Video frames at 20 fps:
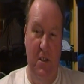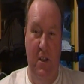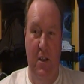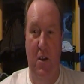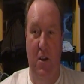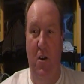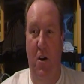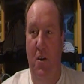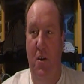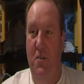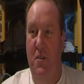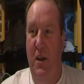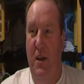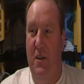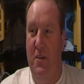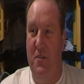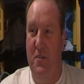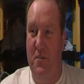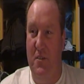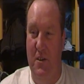see the
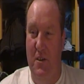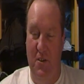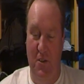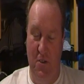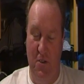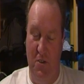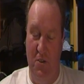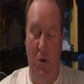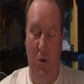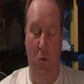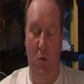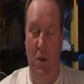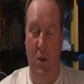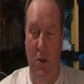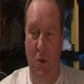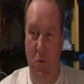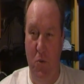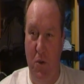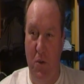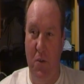contents. It's just
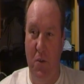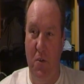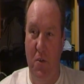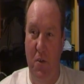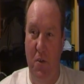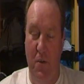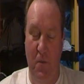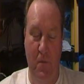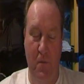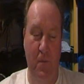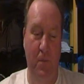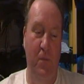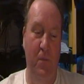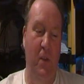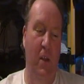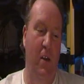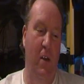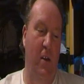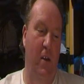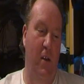totally ludicrous.
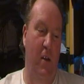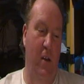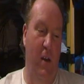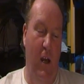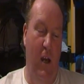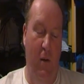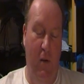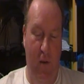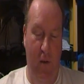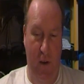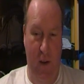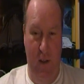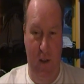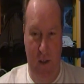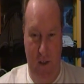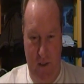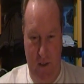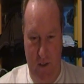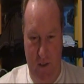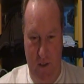
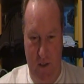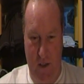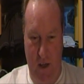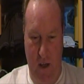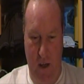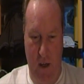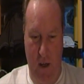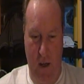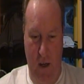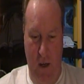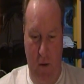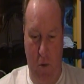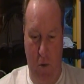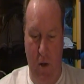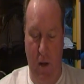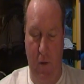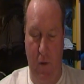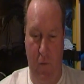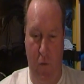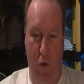However, this is
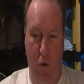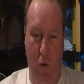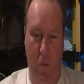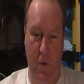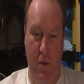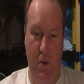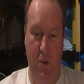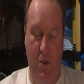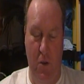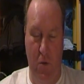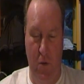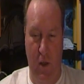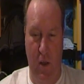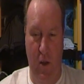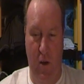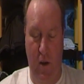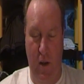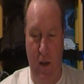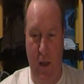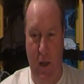what an informant to
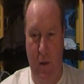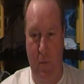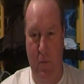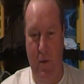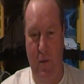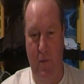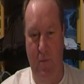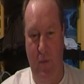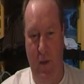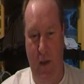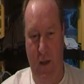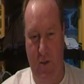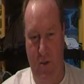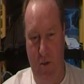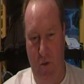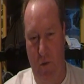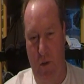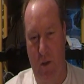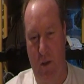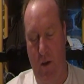Tony Dodd claimed,
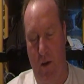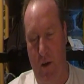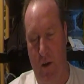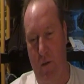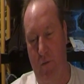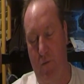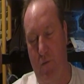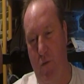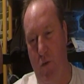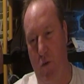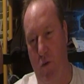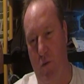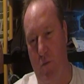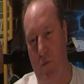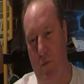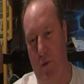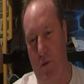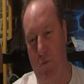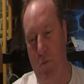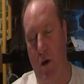and Tony Dodd
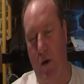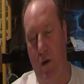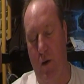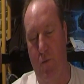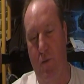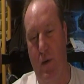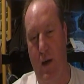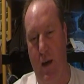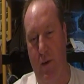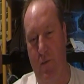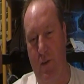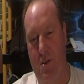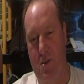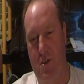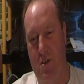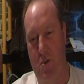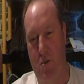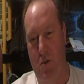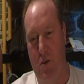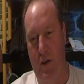informed Margaret Fry of
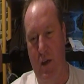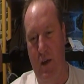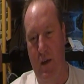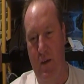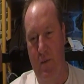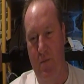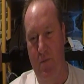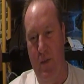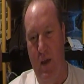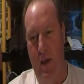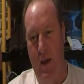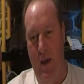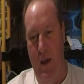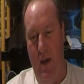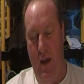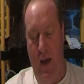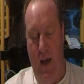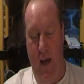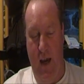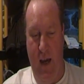this story,
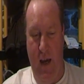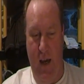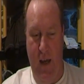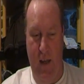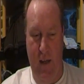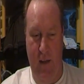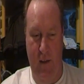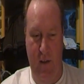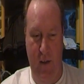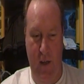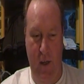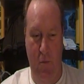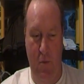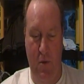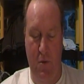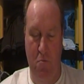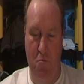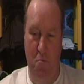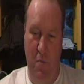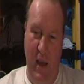and
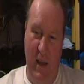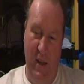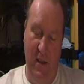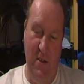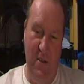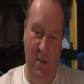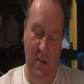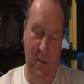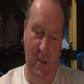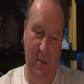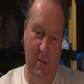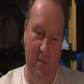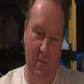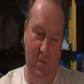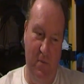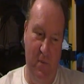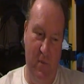it was meant